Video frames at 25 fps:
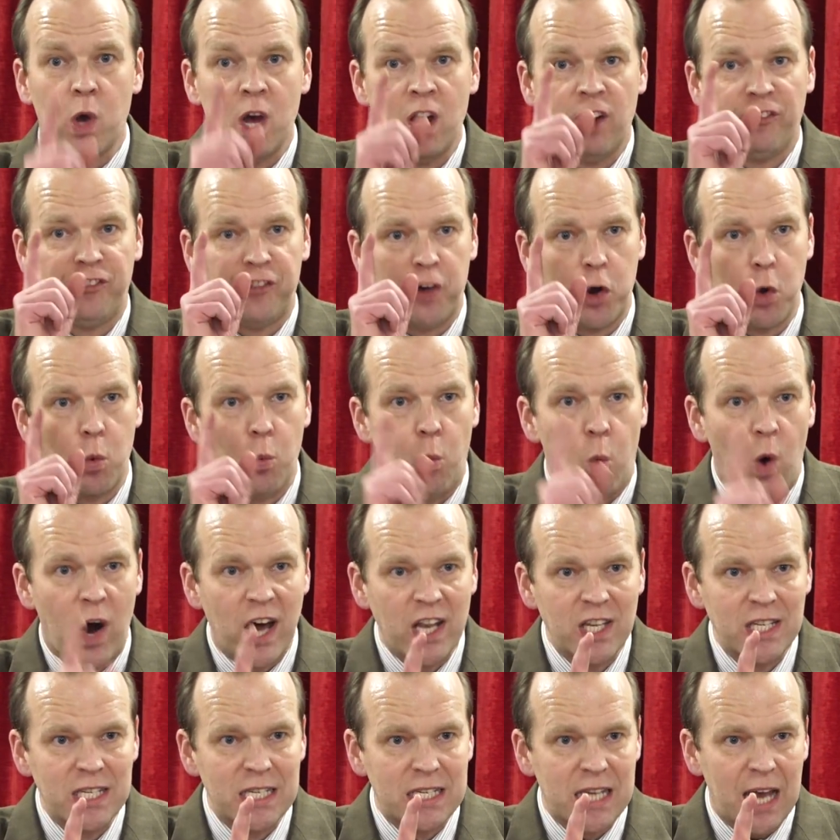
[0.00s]
For
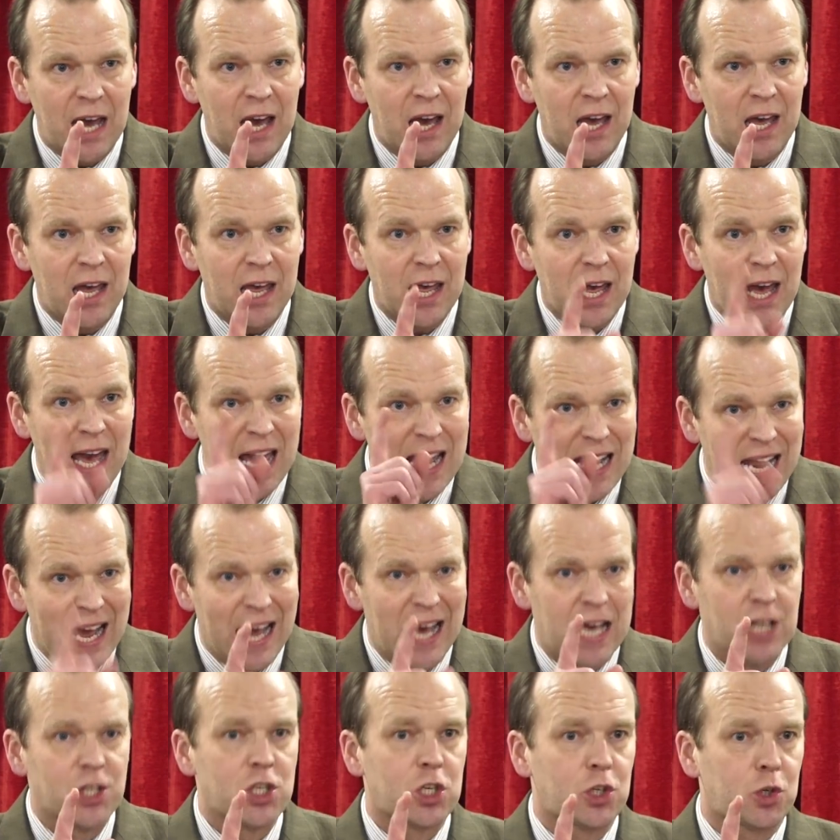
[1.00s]
one day in
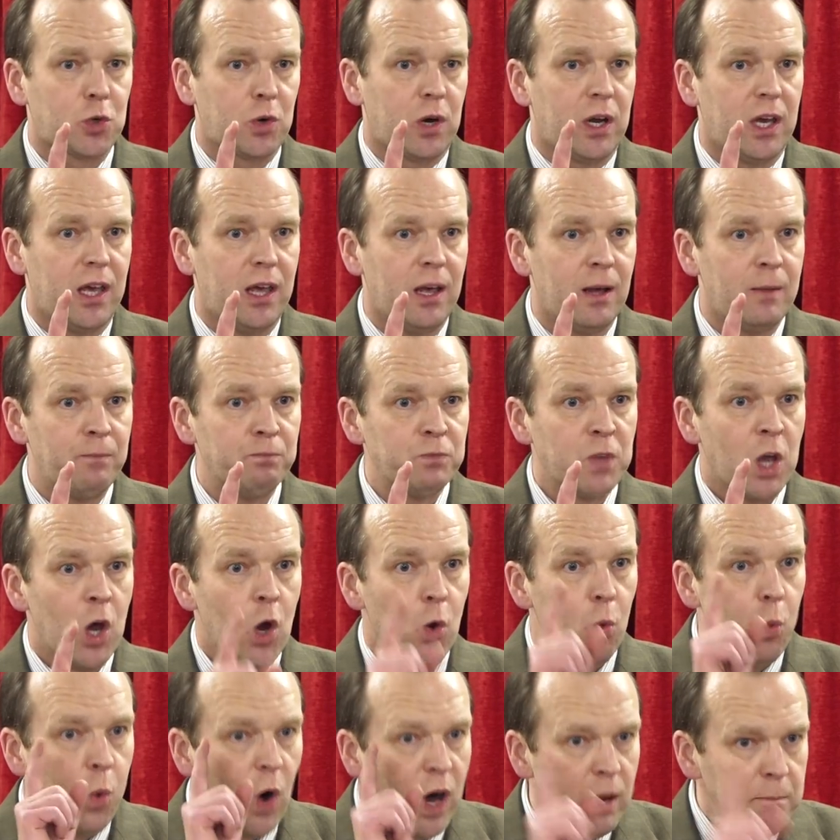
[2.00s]
history,
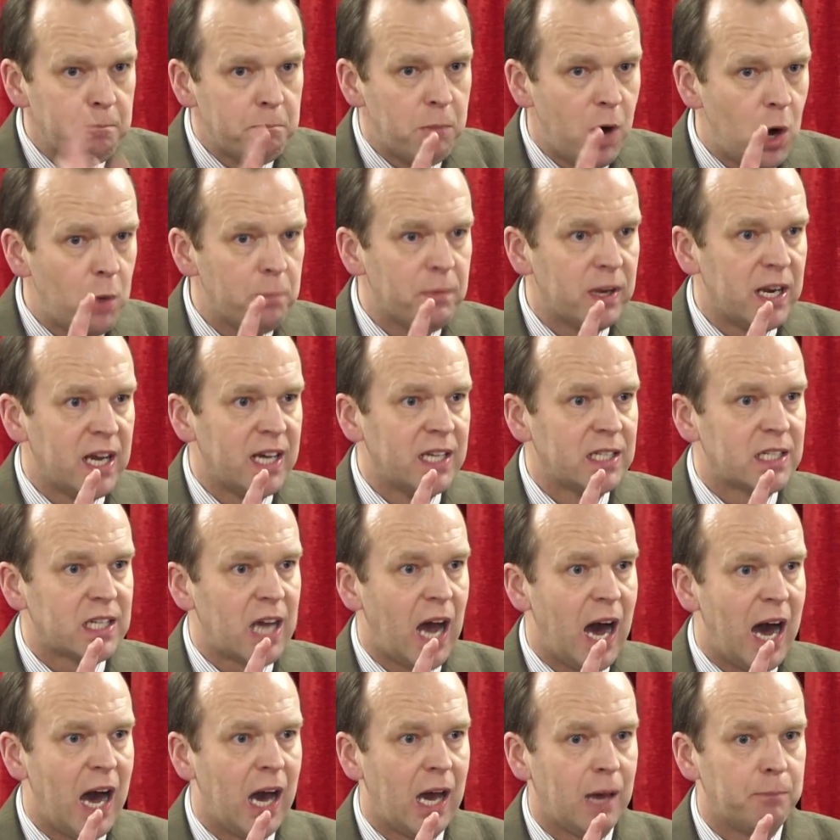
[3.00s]
one moment in
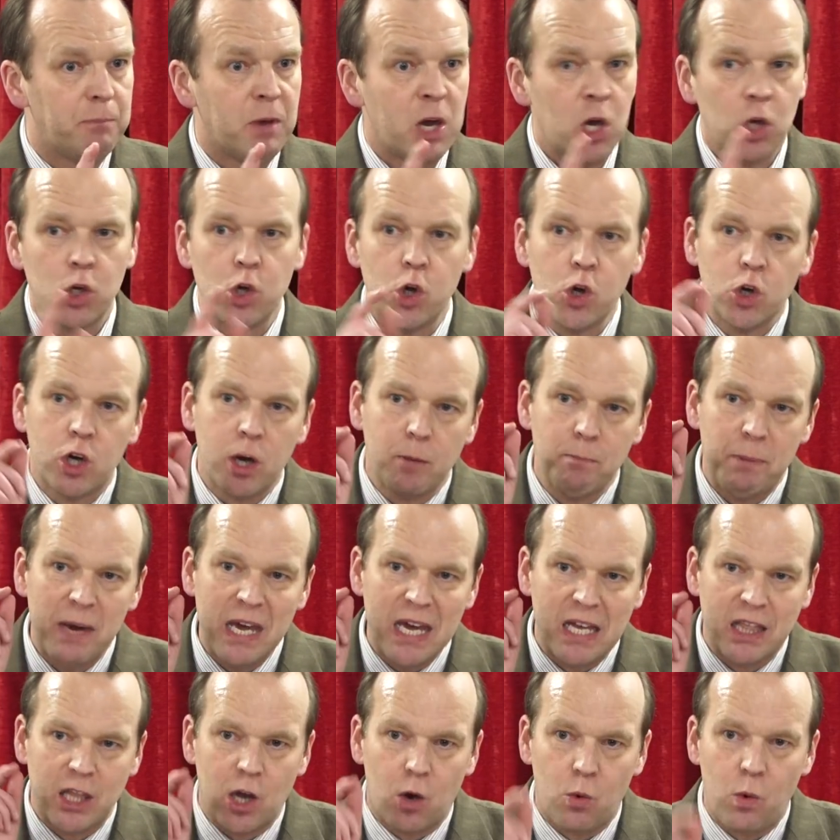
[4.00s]
time, you could be
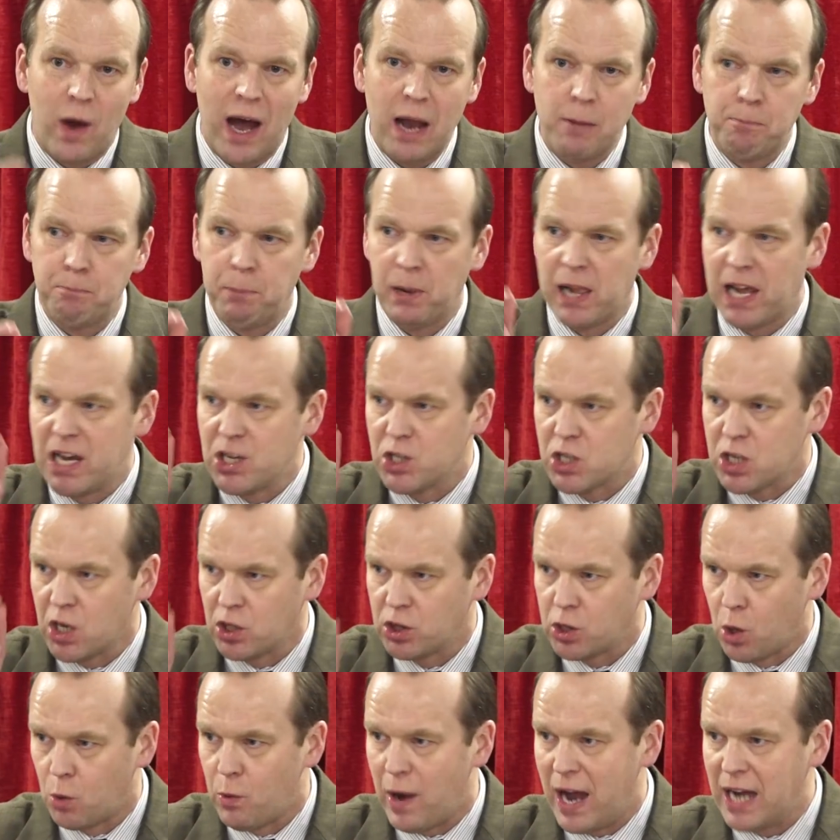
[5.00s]
in the right place
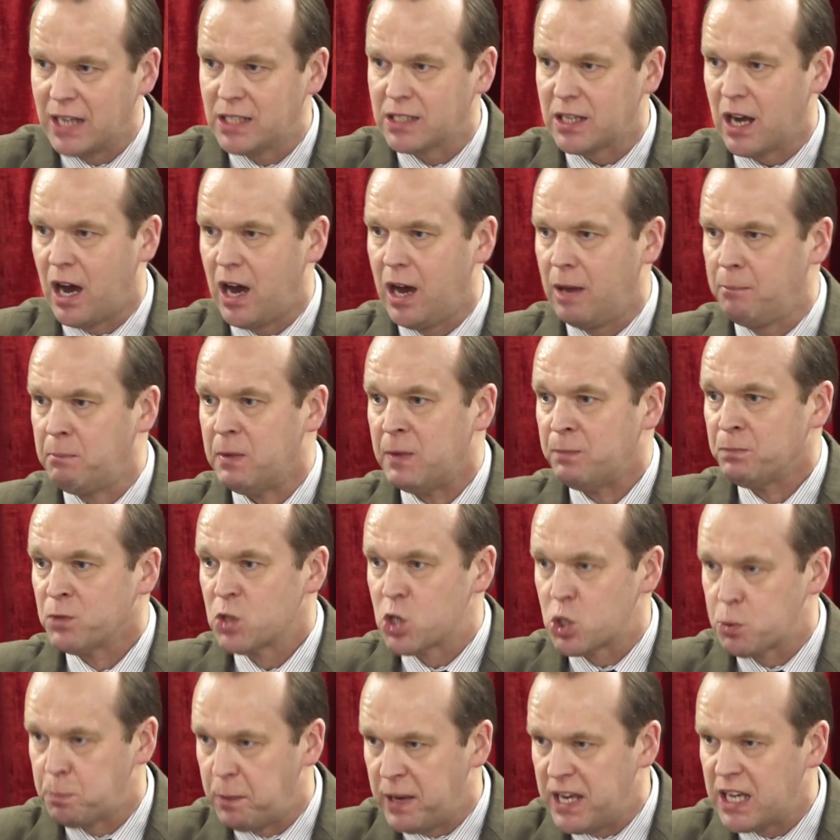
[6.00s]
at the right time,
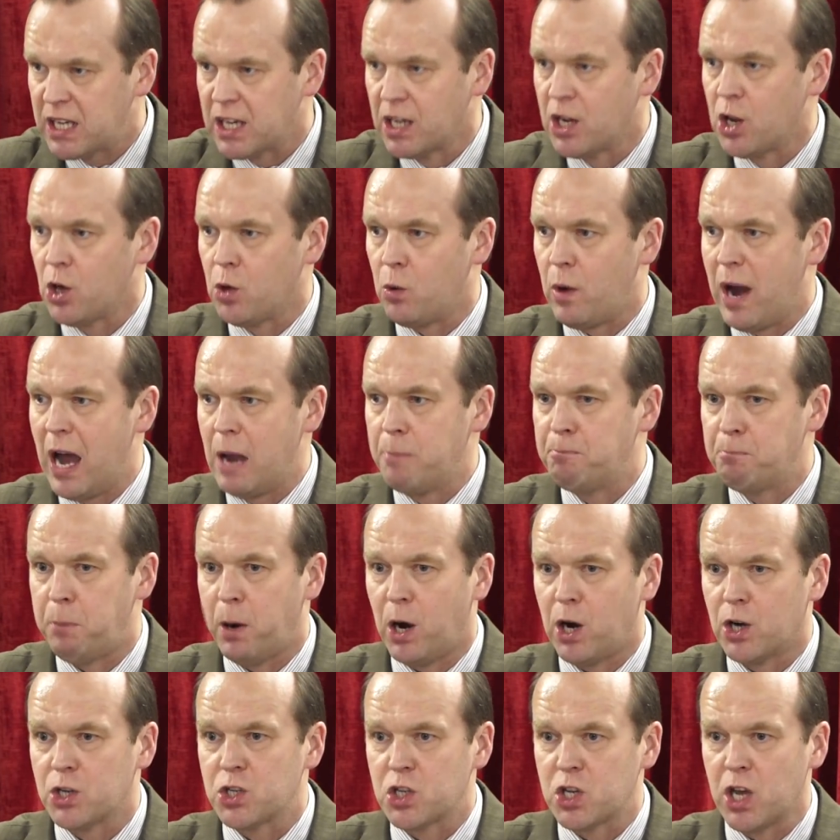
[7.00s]
speaking to the right
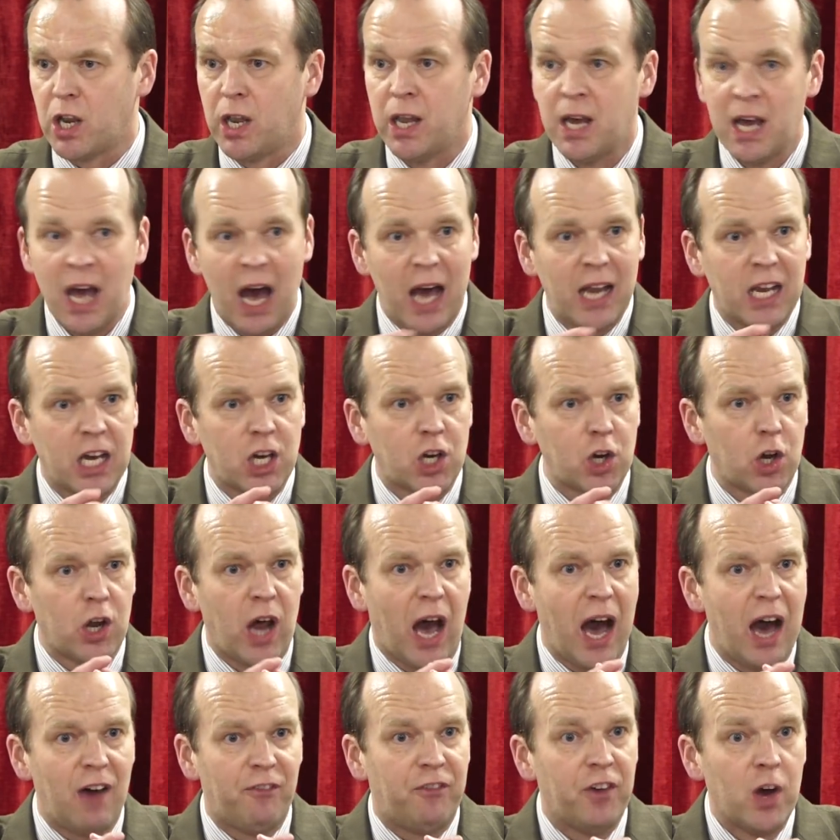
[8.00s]
person, and it could
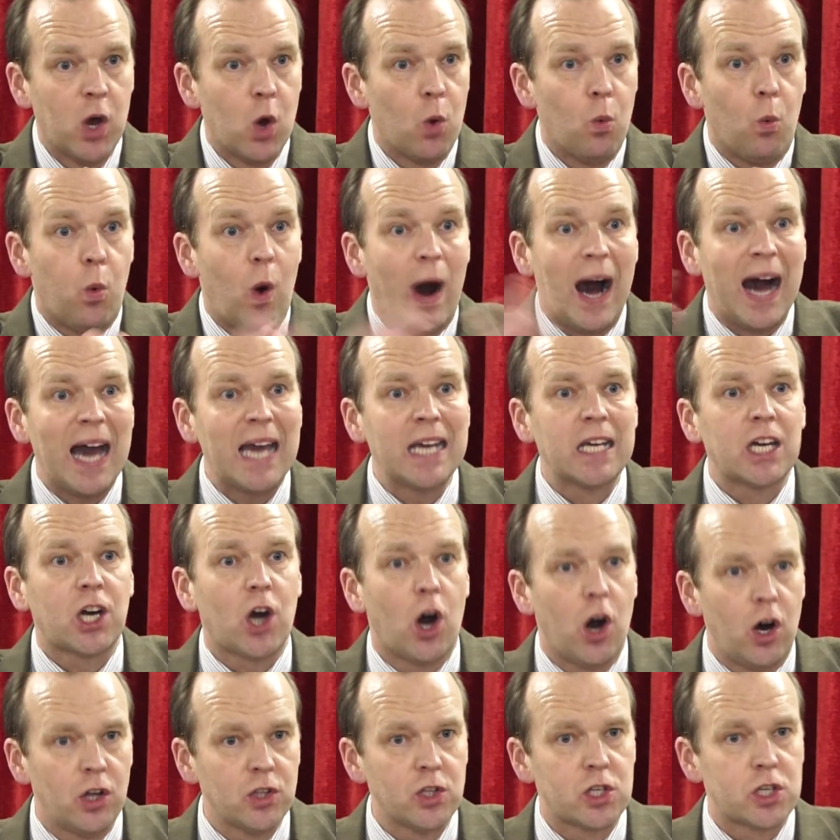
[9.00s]
have wide
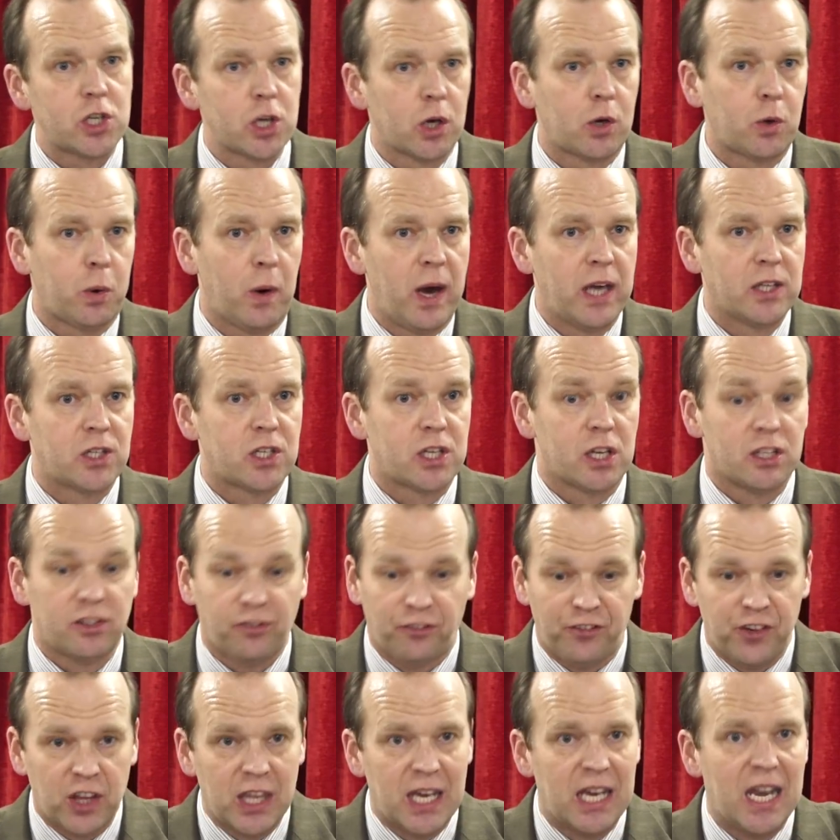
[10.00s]
consequences
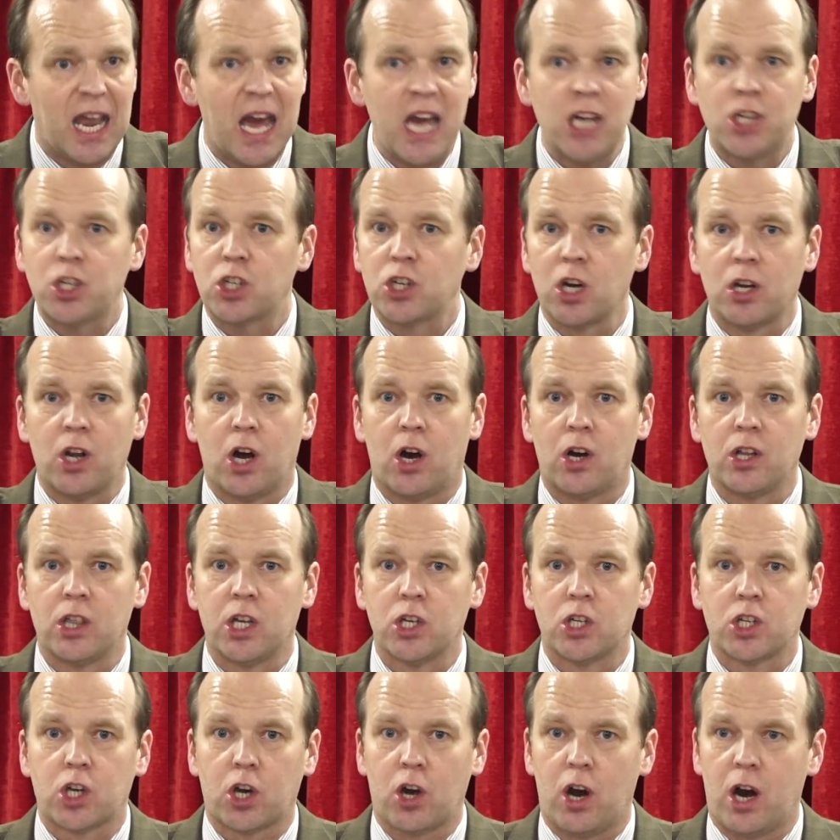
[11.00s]
for the nation or
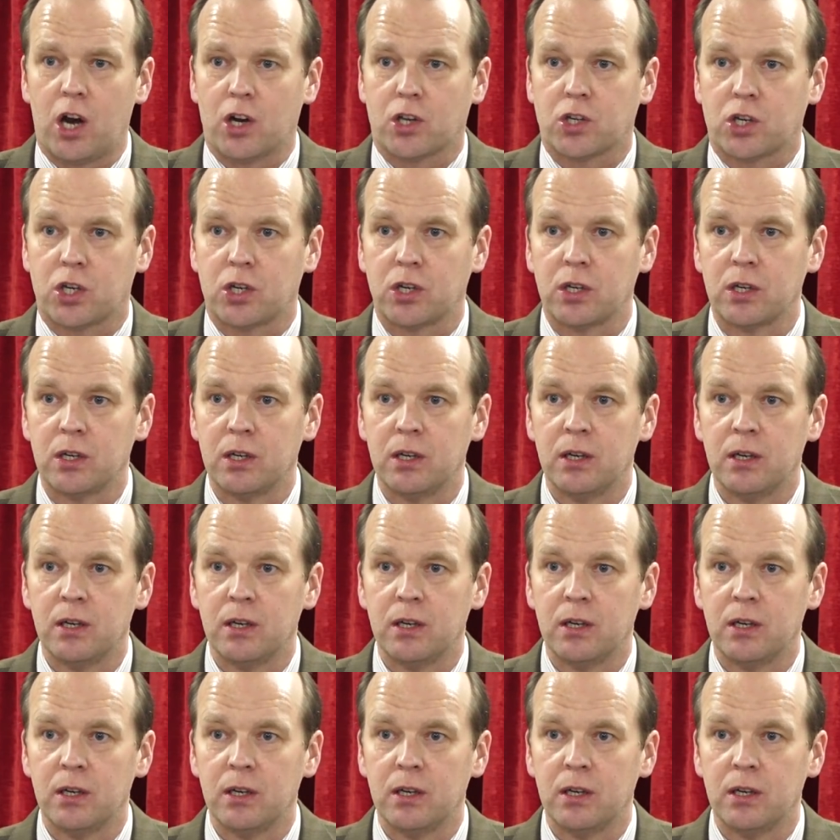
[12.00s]
the church.